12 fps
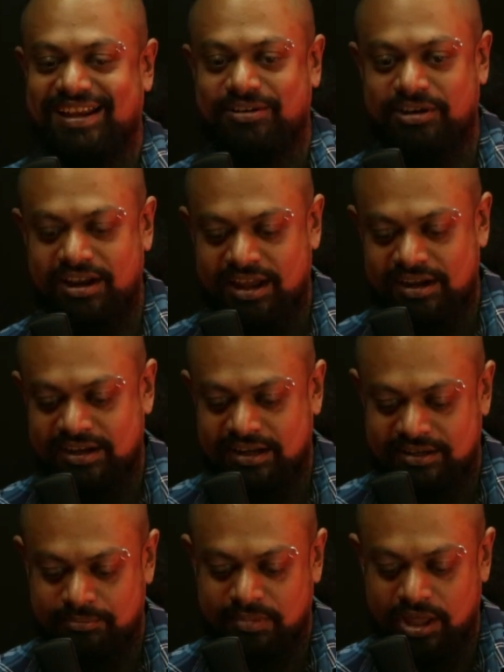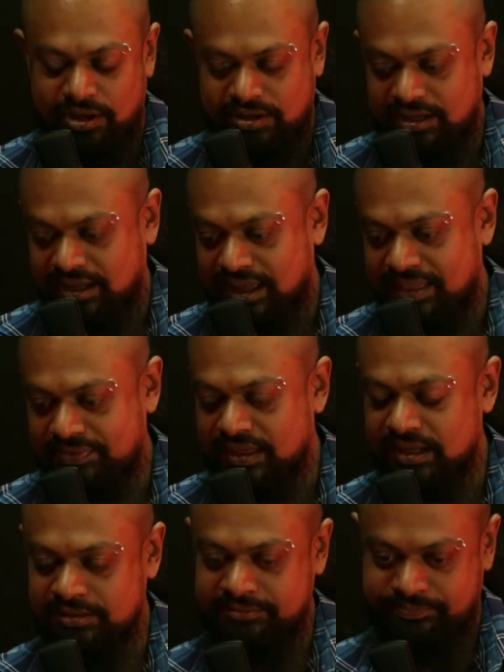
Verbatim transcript: Rehan and Block. And then